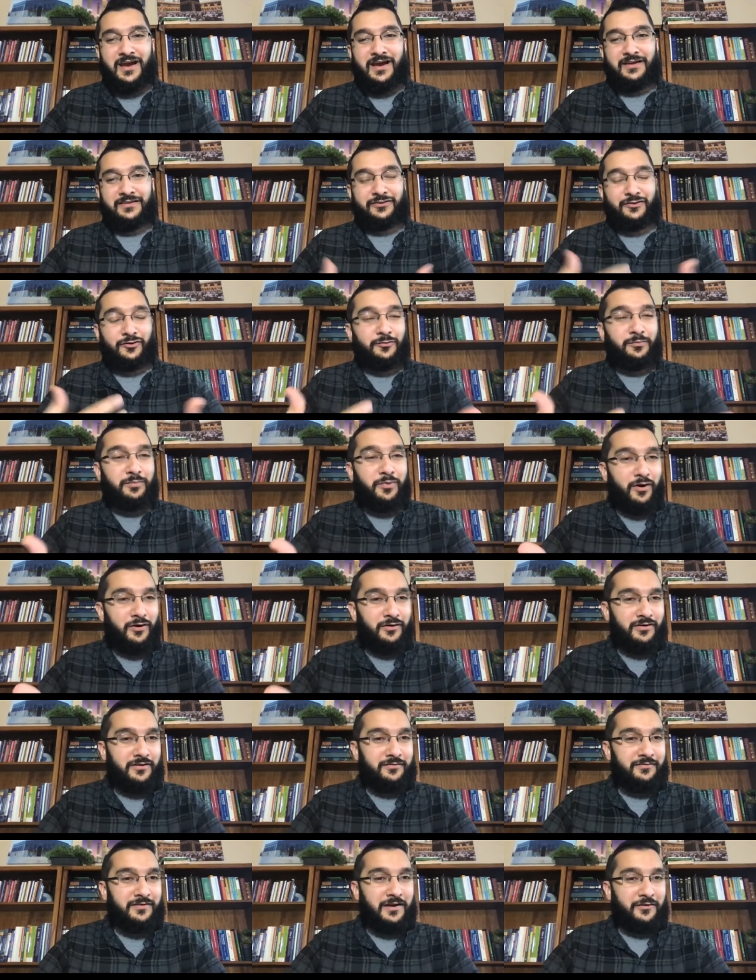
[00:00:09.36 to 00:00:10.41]
third part
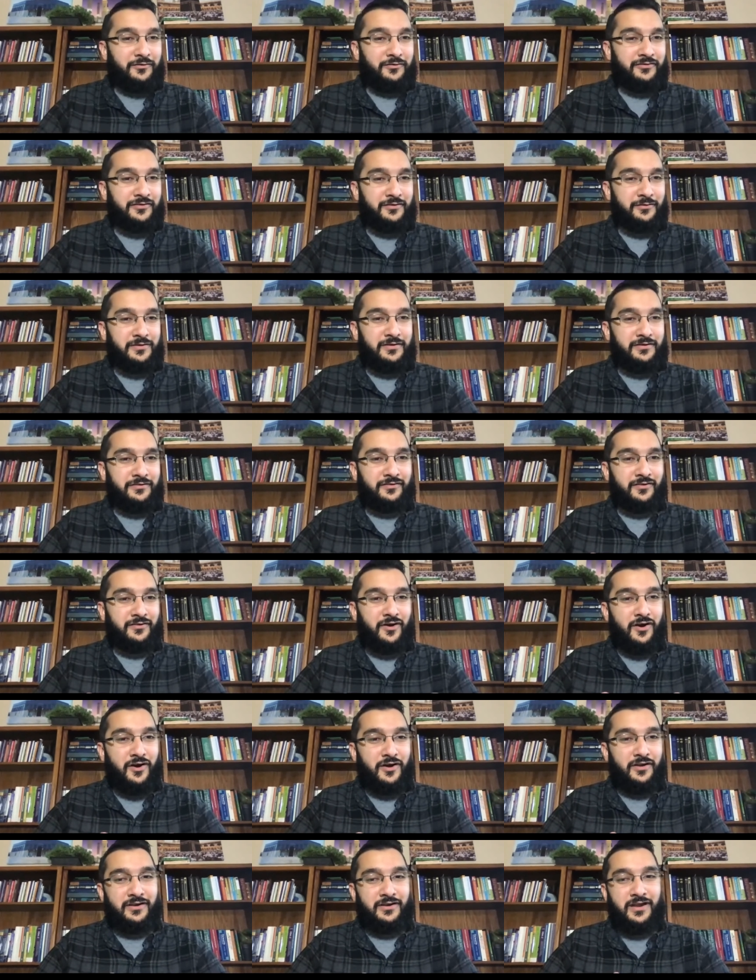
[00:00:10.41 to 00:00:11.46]
of our series
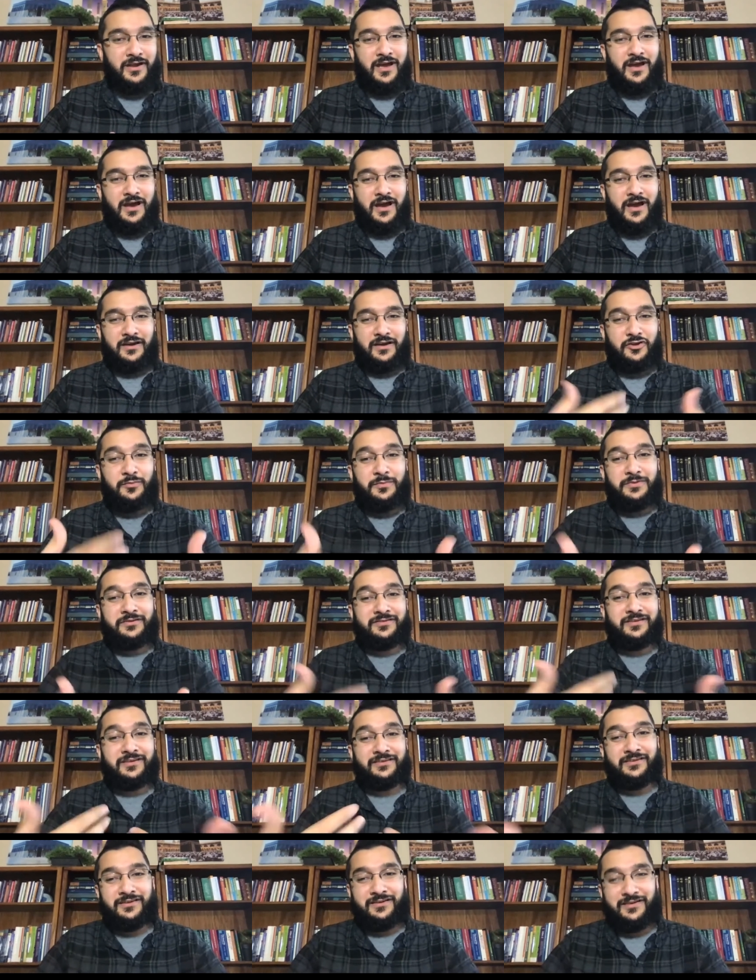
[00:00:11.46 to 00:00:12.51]
on human
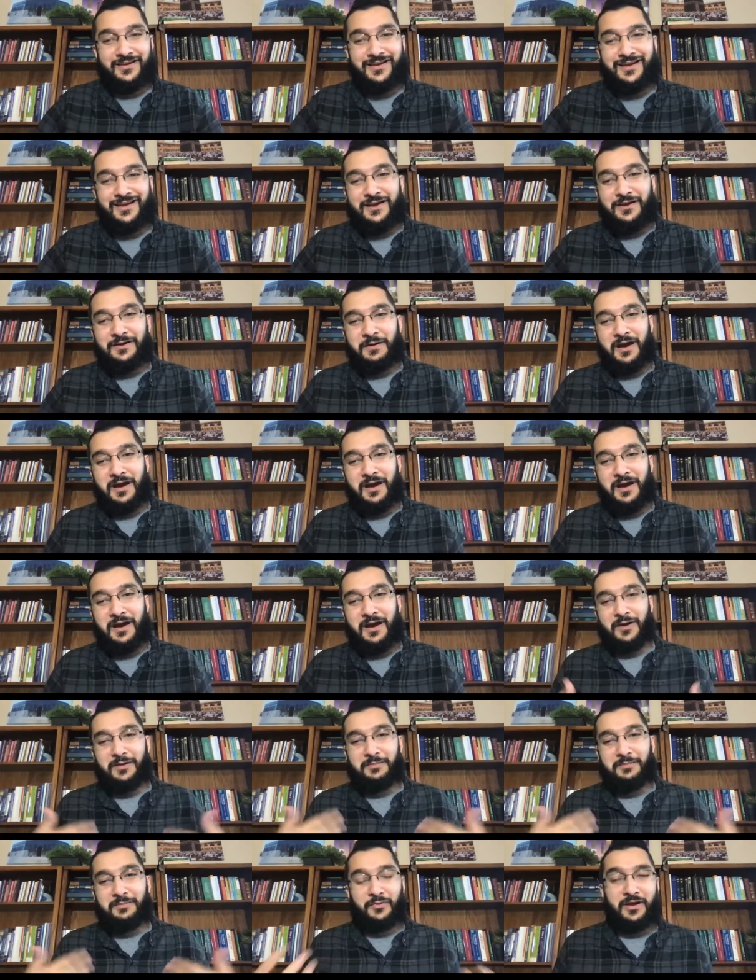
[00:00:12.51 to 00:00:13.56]
dignity by
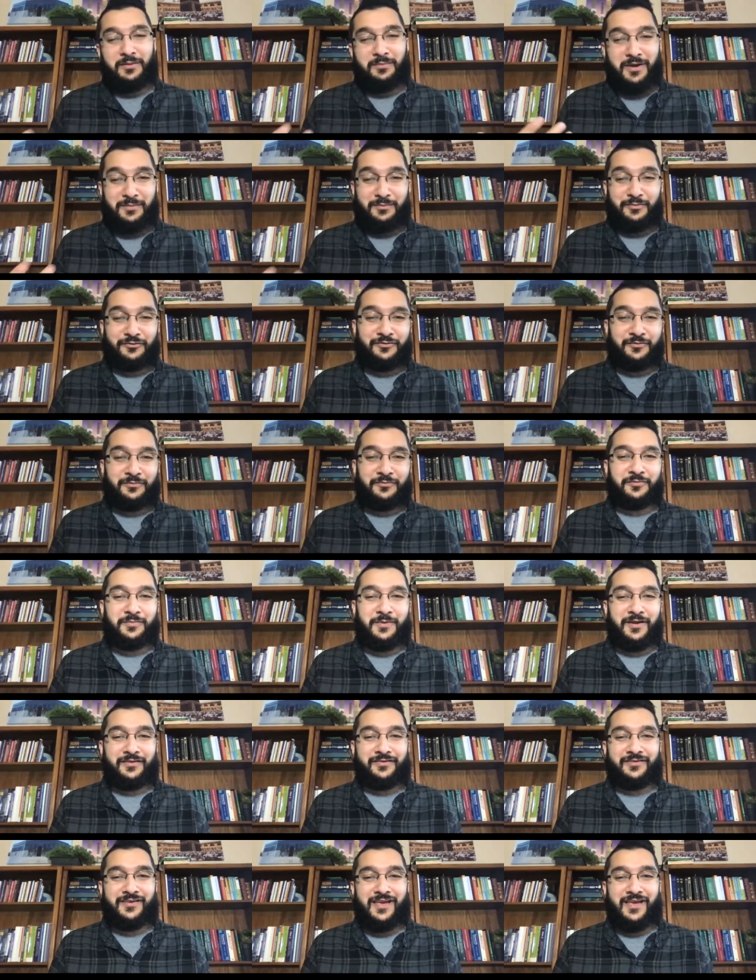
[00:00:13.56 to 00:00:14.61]
Muslim
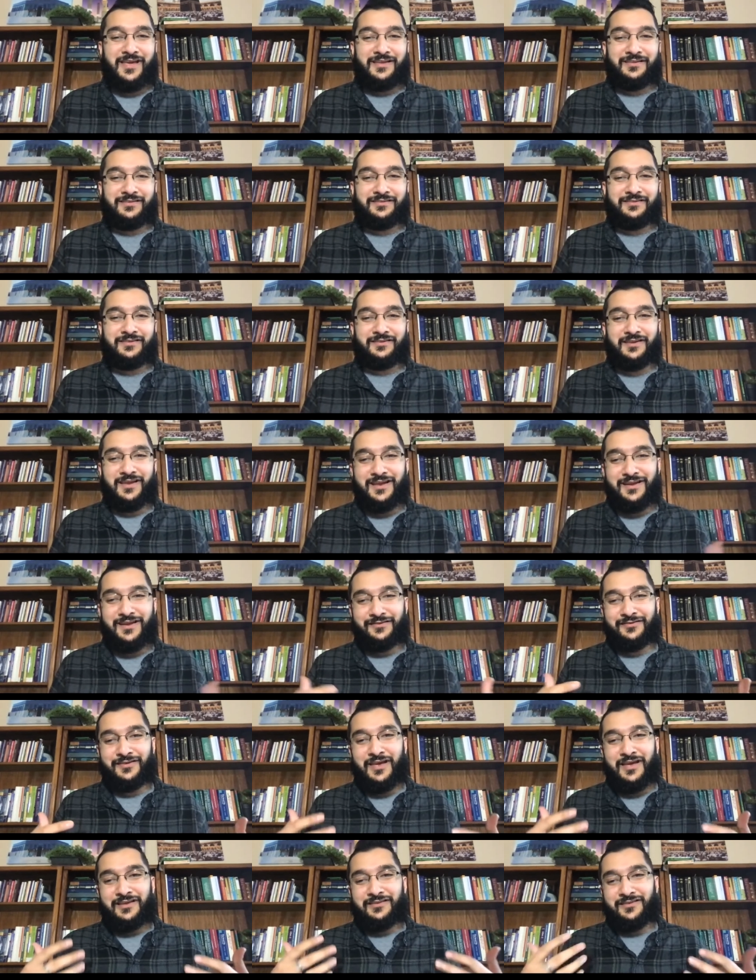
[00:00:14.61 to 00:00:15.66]
space. And today's
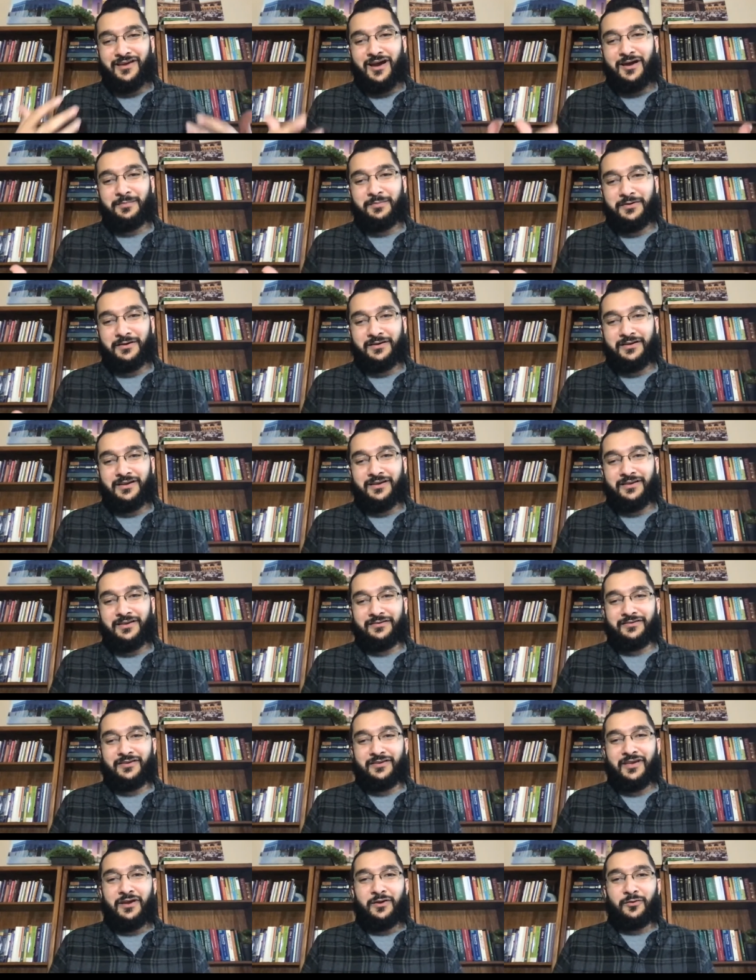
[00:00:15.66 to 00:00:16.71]
topic is
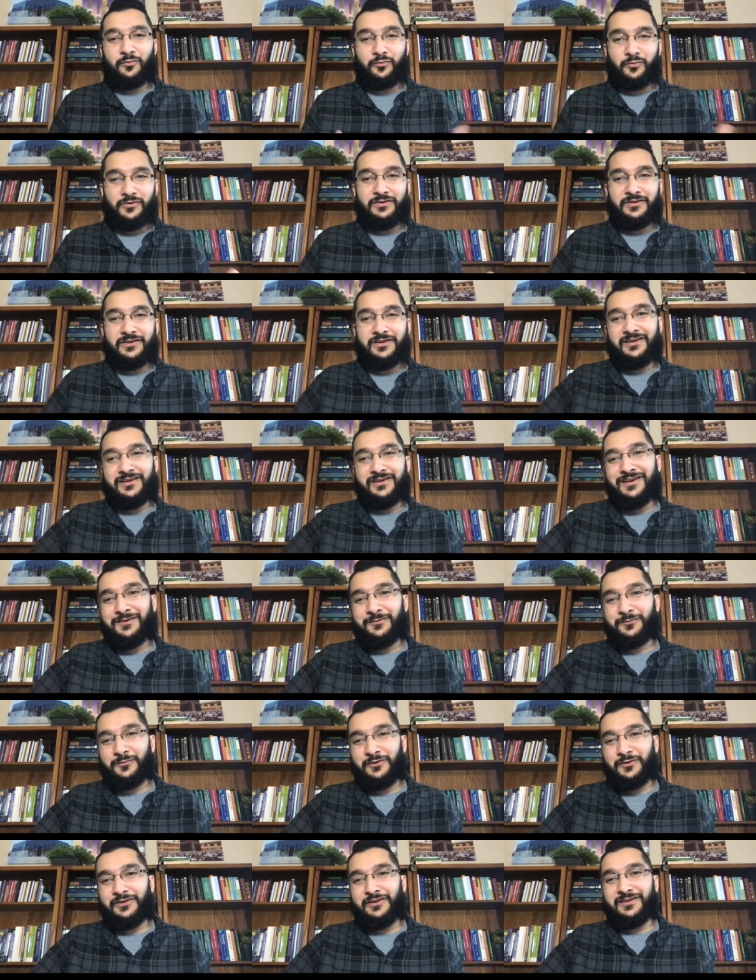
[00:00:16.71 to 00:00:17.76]
really,
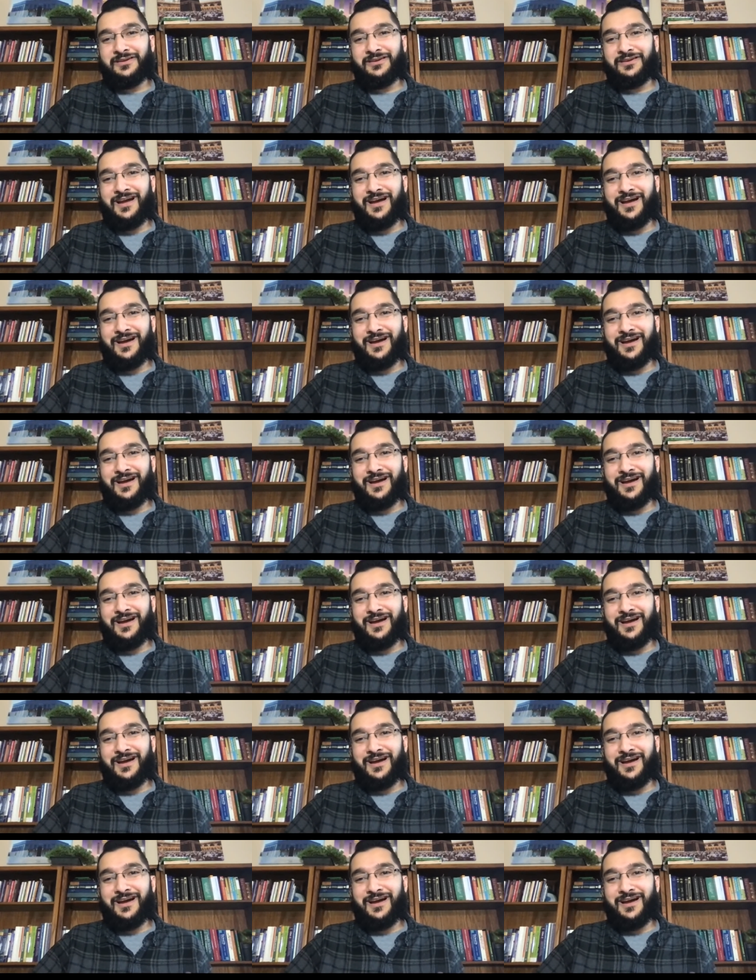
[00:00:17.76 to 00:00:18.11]
really